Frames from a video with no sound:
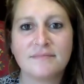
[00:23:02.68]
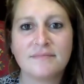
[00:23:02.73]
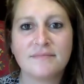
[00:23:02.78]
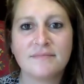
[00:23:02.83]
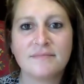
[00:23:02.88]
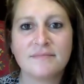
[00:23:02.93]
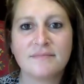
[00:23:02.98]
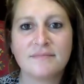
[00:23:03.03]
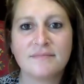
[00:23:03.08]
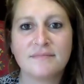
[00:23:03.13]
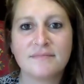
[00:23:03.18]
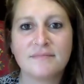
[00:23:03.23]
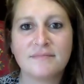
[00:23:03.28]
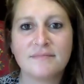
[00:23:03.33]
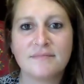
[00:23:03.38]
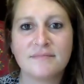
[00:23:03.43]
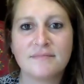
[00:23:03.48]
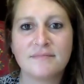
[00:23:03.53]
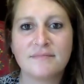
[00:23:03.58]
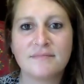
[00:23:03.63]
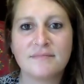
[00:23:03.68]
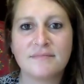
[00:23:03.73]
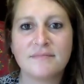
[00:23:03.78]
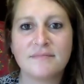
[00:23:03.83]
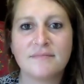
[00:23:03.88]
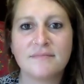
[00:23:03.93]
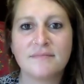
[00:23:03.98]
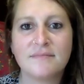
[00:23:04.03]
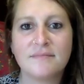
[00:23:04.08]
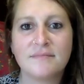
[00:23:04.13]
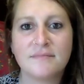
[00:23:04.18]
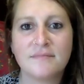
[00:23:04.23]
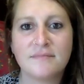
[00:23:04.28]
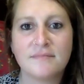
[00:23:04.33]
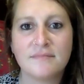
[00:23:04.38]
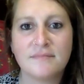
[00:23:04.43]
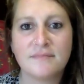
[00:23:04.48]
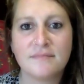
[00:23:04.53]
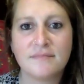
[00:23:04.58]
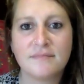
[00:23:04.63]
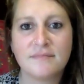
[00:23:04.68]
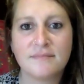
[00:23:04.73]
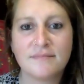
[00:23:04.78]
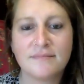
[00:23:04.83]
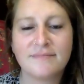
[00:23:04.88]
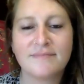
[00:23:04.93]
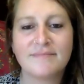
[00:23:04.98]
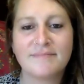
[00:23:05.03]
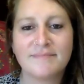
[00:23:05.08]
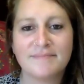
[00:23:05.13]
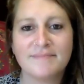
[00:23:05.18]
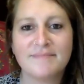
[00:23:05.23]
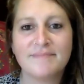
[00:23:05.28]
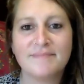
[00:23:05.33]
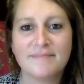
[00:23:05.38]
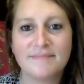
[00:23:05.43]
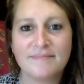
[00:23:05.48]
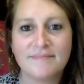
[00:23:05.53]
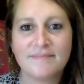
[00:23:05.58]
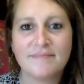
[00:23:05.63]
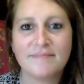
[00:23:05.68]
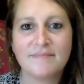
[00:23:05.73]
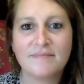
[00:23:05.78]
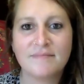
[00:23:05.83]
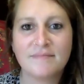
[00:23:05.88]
(not speaking)